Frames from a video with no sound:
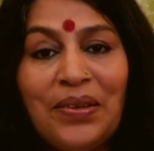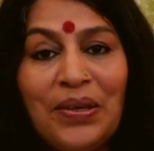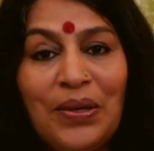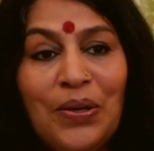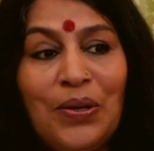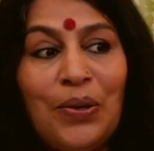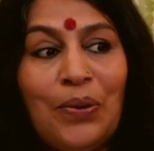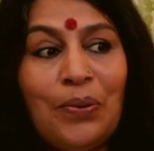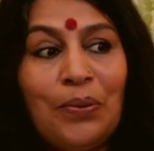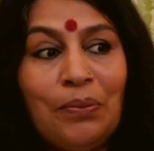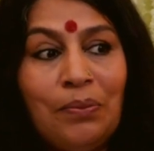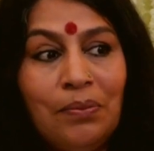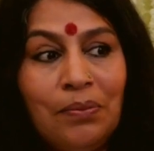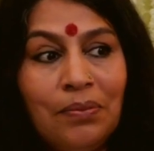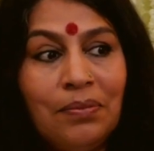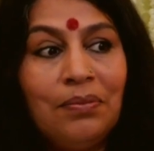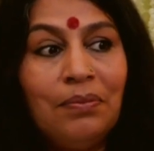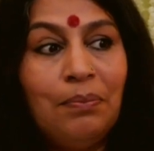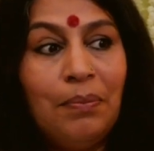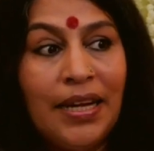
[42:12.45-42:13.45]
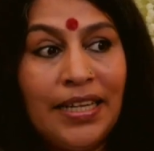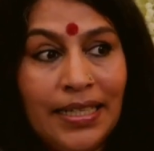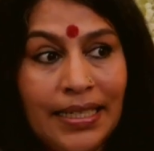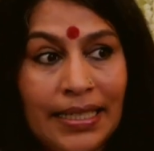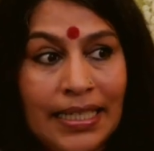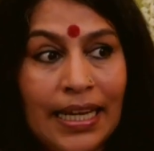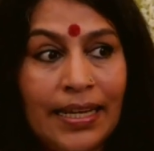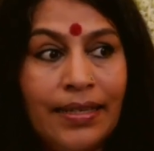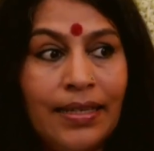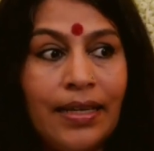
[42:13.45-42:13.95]
you know,
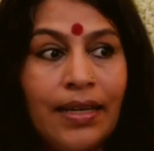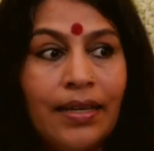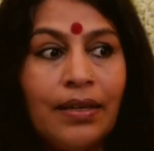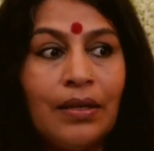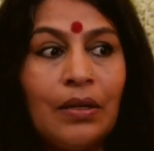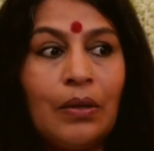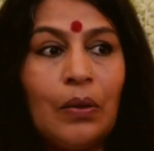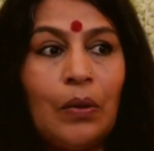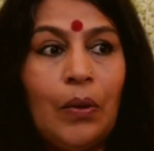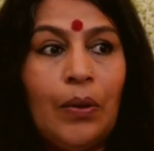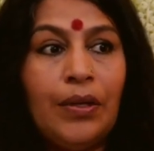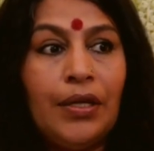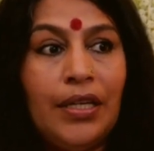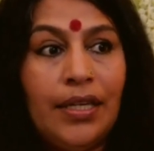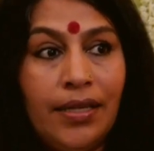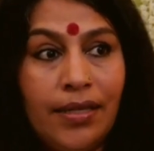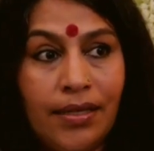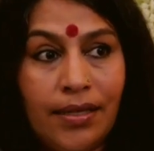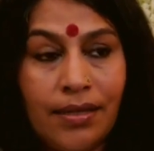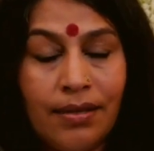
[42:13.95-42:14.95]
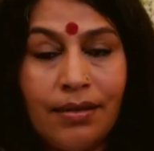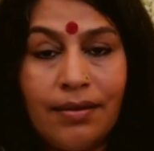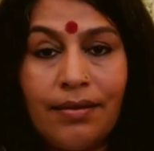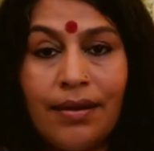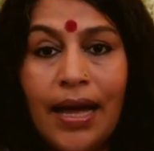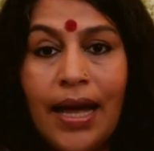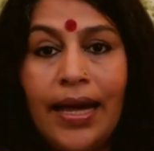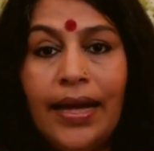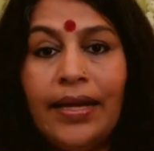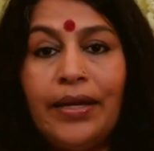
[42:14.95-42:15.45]
meditating or eating
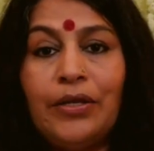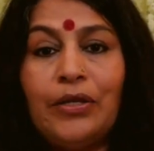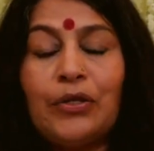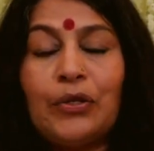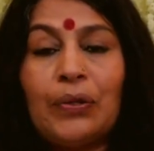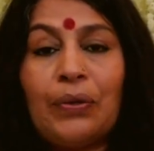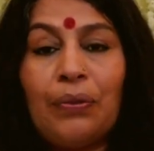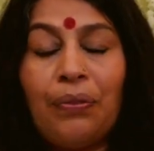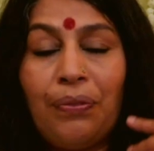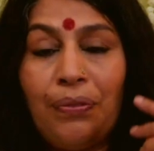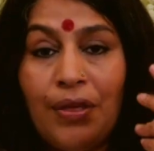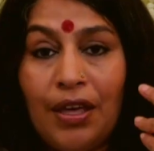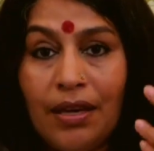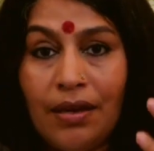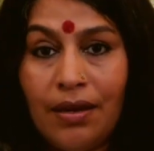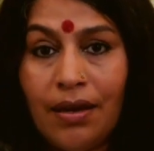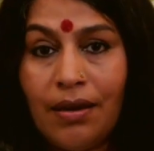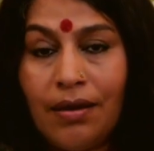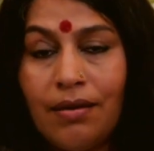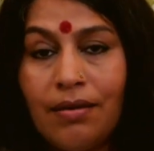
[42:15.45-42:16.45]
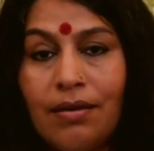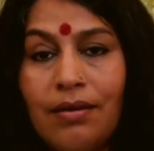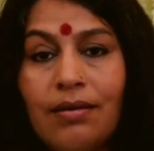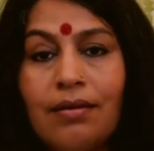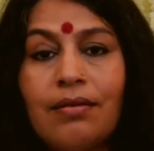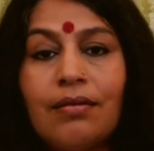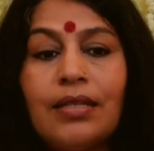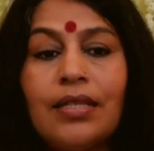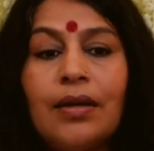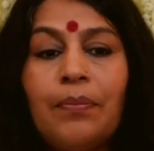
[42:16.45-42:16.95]
right or thinking
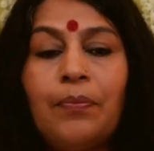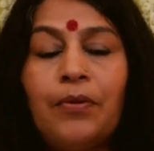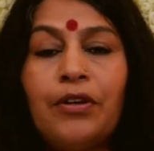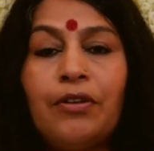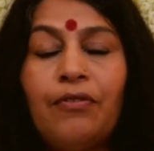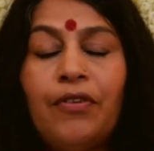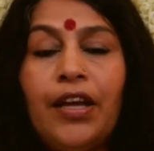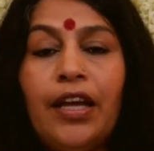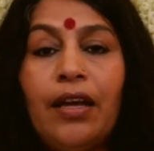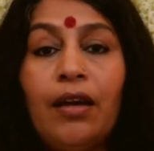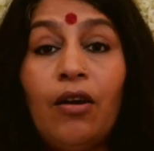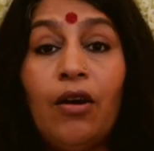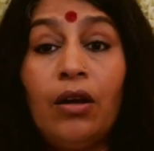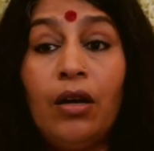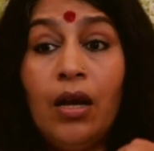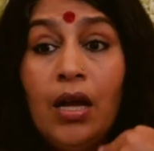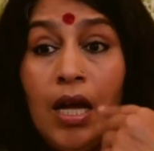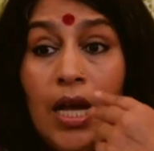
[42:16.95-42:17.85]
in a separate way or